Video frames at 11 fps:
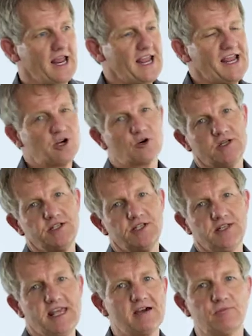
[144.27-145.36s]
increase in
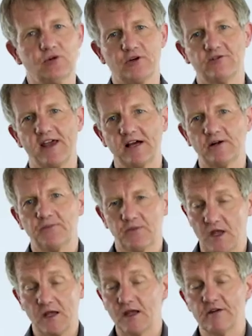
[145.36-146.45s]
the output of
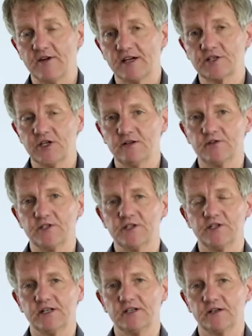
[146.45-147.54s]
our services
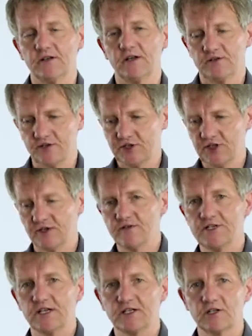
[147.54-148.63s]
in the service
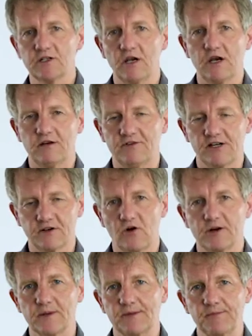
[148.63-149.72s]
sector of our
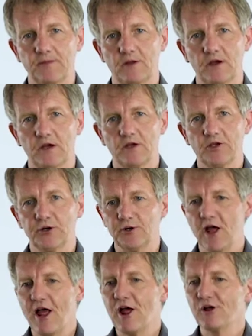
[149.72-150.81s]
economy. You know,
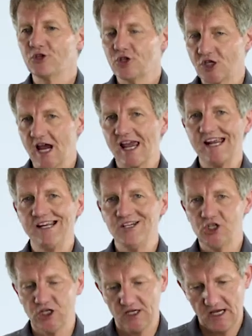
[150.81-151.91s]

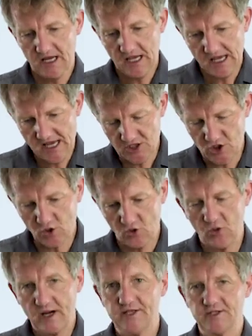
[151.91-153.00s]
change is
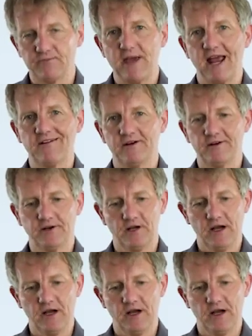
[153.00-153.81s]
always apparent,